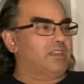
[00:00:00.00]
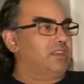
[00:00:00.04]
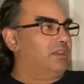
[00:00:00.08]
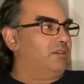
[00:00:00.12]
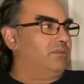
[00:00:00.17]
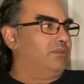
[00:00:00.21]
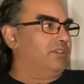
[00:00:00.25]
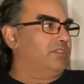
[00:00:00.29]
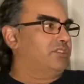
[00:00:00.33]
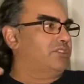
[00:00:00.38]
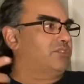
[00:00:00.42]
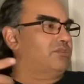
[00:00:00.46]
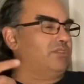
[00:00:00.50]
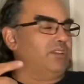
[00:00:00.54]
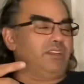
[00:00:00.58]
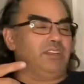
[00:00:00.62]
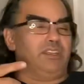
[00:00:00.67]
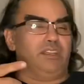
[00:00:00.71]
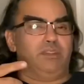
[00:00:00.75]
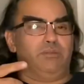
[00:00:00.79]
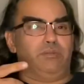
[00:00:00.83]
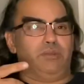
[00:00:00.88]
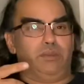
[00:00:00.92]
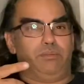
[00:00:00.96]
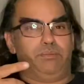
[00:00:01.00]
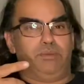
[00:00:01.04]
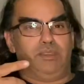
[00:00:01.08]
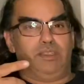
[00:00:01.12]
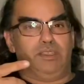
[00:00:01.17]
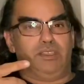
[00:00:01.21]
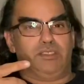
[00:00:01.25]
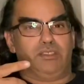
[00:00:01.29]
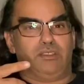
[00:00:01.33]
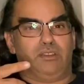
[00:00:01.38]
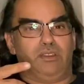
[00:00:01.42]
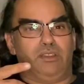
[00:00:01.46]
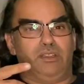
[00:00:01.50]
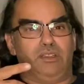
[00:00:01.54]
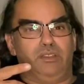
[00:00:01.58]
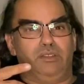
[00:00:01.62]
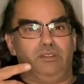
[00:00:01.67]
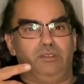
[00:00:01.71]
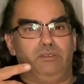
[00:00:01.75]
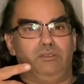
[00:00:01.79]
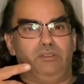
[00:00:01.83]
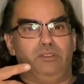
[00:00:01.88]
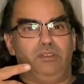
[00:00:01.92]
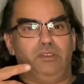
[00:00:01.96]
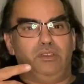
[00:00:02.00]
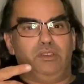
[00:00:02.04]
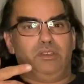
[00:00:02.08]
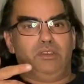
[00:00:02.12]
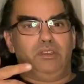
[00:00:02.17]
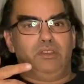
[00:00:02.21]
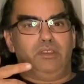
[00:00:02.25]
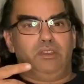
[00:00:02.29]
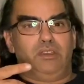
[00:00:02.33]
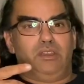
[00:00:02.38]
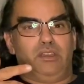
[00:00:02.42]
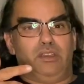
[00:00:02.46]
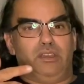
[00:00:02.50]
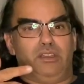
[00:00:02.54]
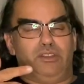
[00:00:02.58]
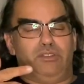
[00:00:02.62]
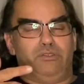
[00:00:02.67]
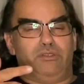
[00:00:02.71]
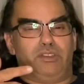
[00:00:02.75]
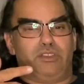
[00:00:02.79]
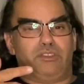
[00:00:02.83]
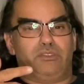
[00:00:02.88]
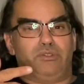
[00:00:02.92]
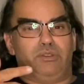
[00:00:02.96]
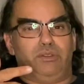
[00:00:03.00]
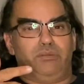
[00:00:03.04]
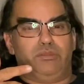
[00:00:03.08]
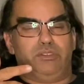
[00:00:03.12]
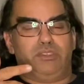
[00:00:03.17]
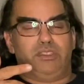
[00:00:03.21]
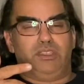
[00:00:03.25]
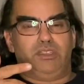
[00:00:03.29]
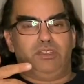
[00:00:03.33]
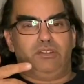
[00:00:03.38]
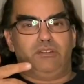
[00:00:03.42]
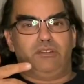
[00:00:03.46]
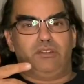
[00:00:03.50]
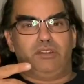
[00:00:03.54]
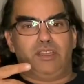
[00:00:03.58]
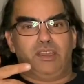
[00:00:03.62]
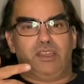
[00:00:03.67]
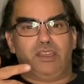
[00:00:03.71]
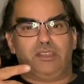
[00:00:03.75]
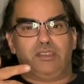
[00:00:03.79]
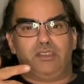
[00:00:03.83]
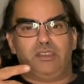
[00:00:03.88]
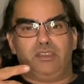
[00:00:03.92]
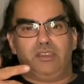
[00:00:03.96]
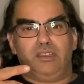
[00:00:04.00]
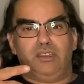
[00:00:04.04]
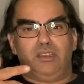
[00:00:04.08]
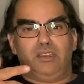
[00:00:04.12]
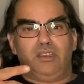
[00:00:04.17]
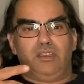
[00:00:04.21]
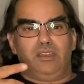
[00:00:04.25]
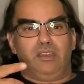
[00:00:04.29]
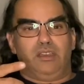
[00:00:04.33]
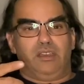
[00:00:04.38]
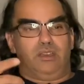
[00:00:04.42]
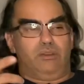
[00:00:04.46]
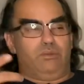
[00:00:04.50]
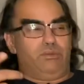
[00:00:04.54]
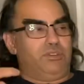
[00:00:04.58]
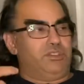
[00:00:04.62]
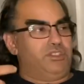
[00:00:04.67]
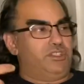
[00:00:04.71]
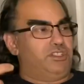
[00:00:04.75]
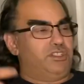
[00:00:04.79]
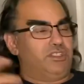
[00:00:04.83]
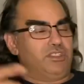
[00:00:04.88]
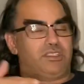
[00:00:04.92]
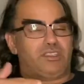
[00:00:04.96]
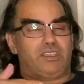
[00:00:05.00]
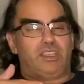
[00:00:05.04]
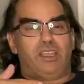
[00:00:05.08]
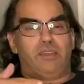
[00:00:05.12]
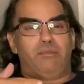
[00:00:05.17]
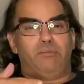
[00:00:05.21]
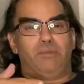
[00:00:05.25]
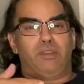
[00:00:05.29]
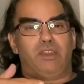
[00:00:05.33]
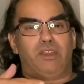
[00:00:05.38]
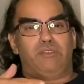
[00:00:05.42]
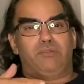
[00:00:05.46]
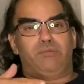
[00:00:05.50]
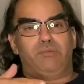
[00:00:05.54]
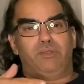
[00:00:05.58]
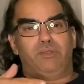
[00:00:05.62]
I went straight into my PS Audio DirectStream Senior DAC, which just came back from the